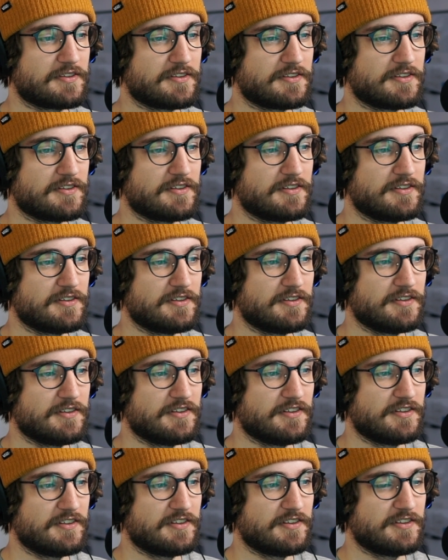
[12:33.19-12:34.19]
Each
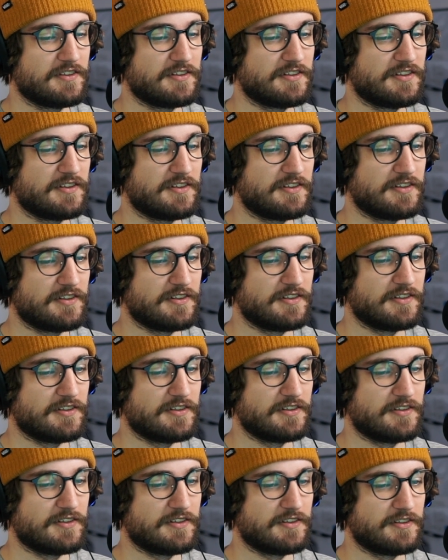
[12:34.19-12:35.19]
dimension has something
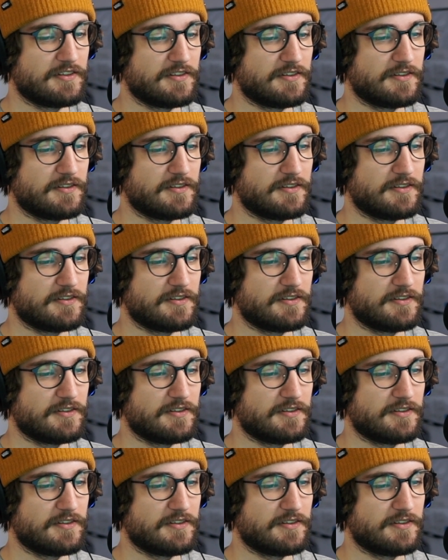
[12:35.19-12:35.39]
unique